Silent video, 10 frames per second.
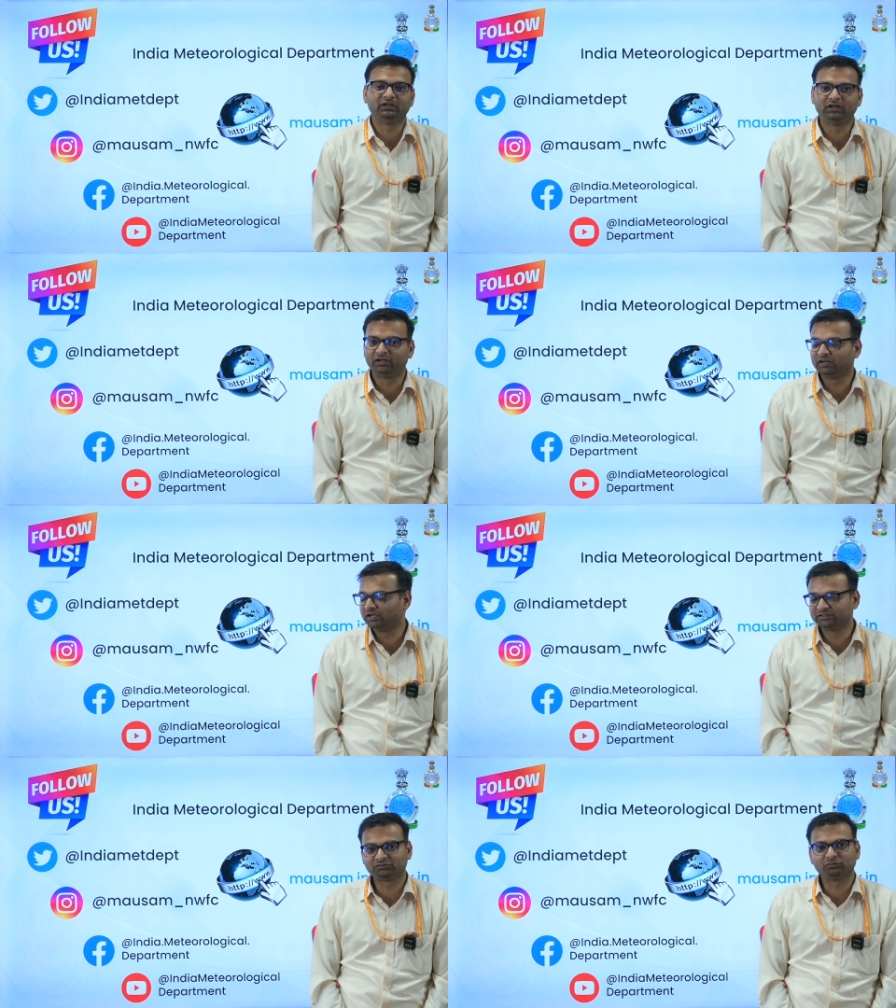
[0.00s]

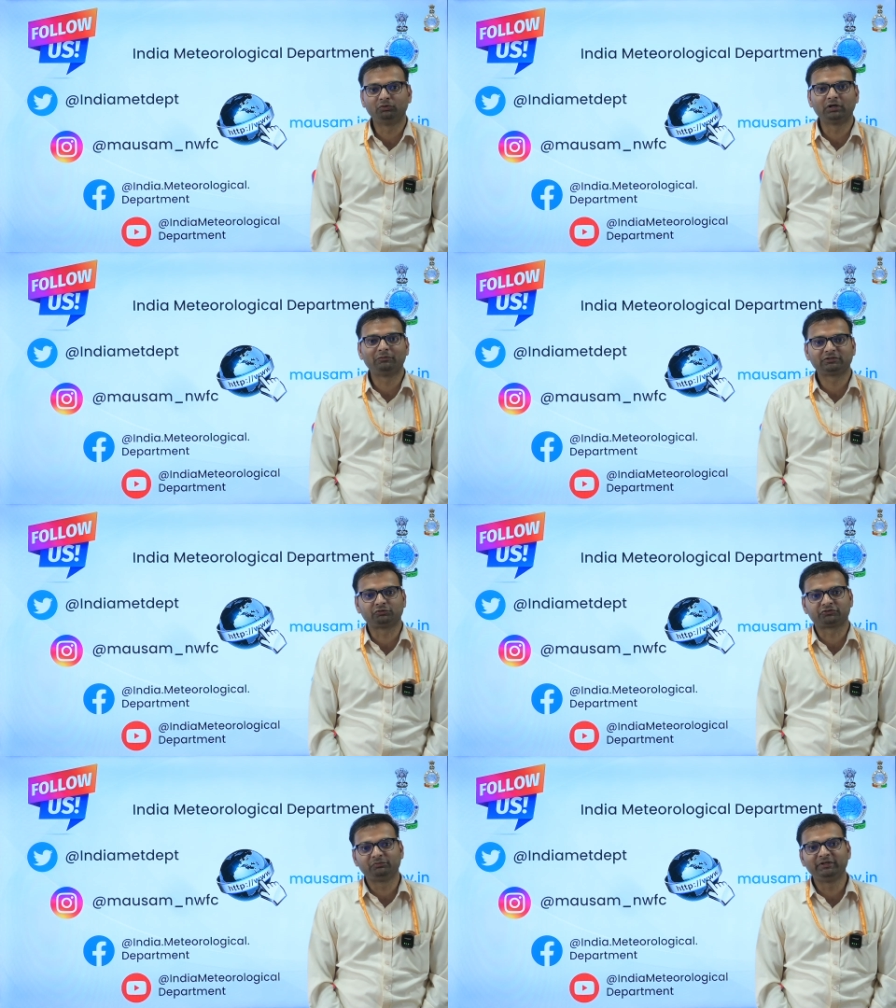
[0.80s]
us on our
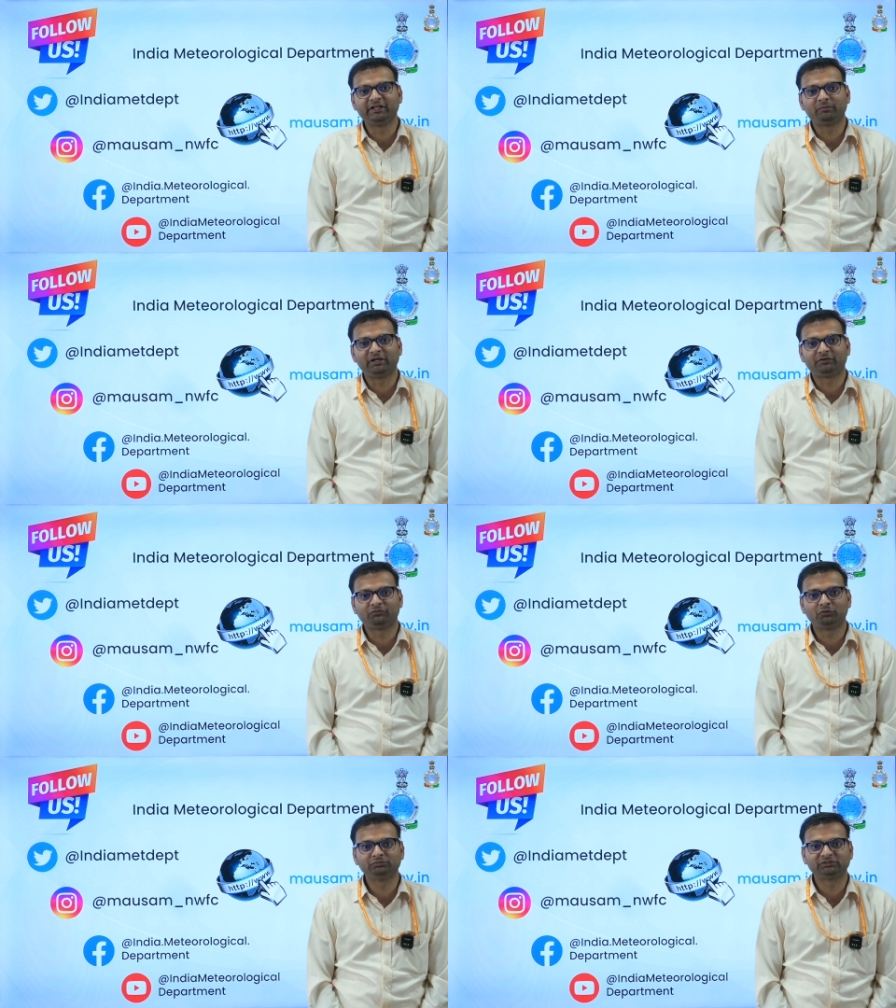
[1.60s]
social media
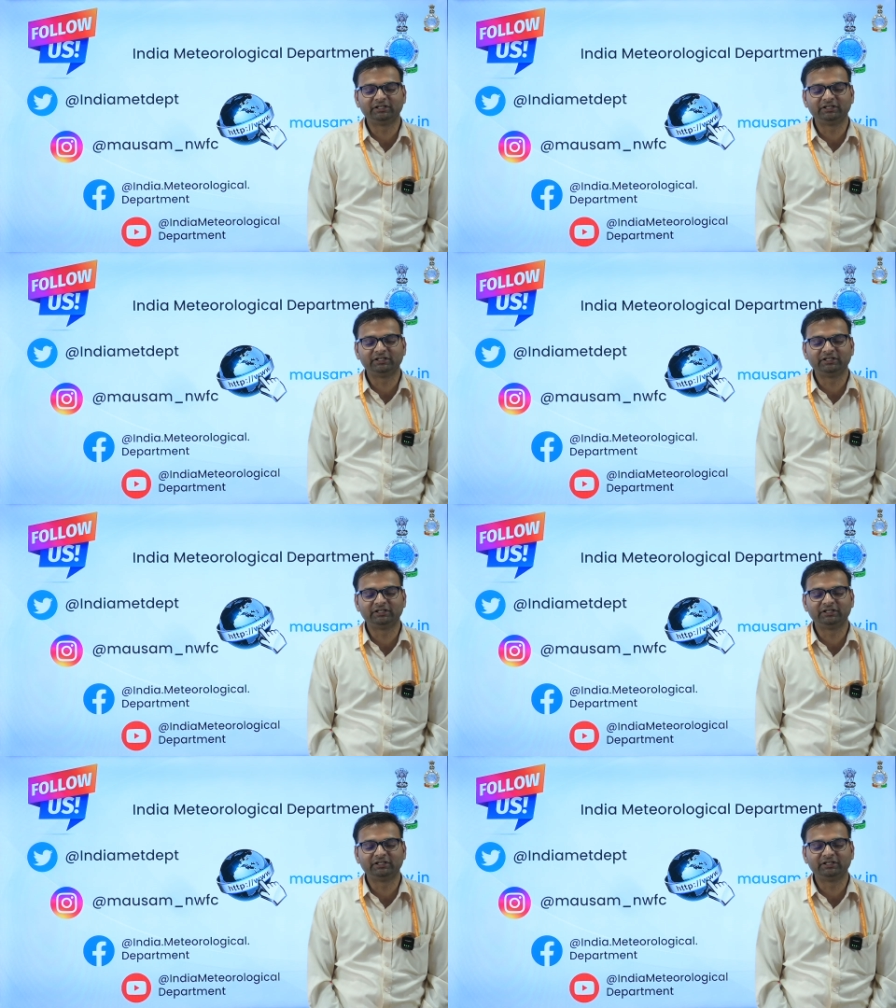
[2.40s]
platforms,